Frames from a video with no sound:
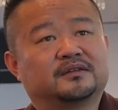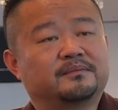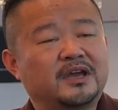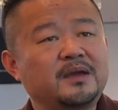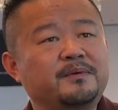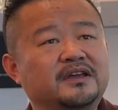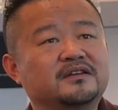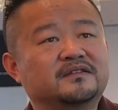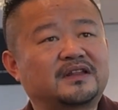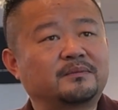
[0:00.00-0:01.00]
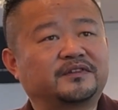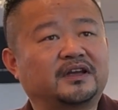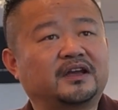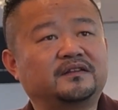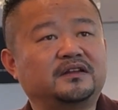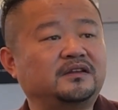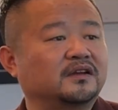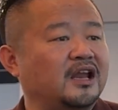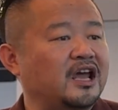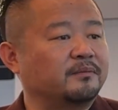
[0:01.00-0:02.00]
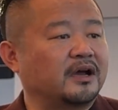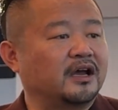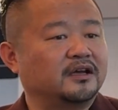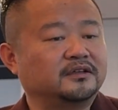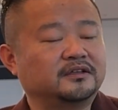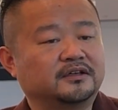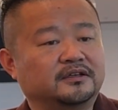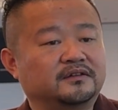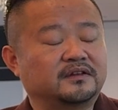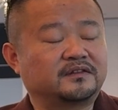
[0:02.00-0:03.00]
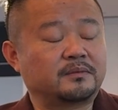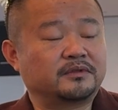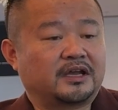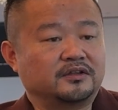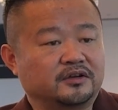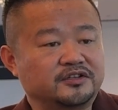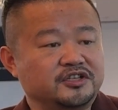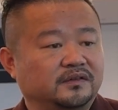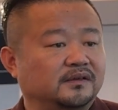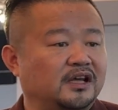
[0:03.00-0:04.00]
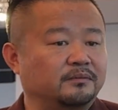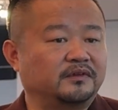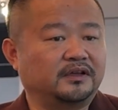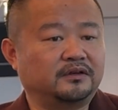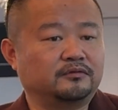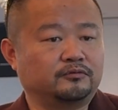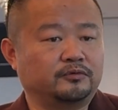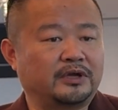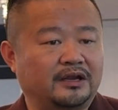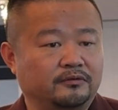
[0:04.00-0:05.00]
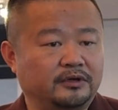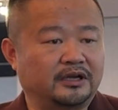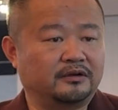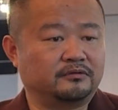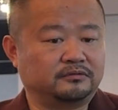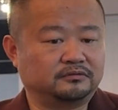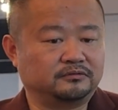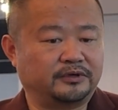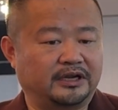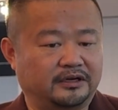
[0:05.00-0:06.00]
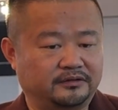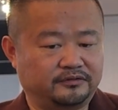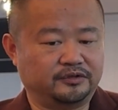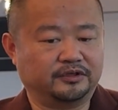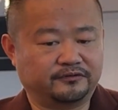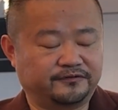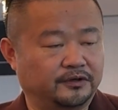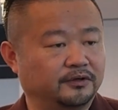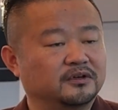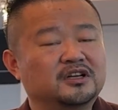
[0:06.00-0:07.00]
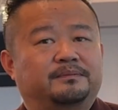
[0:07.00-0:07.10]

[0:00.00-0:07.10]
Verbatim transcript: Maybe something is in the lab and uh, the, some technology in the lab they we are we are we are you know follow.